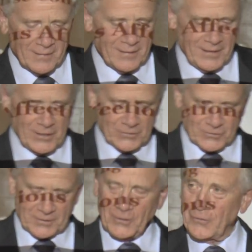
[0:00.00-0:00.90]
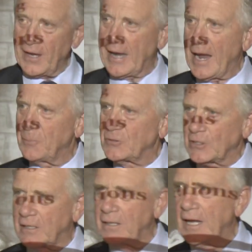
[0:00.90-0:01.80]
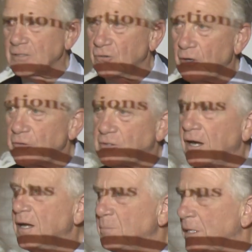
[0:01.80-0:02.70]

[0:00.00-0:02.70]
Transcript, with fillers: It is. You know, that happens in class all the time.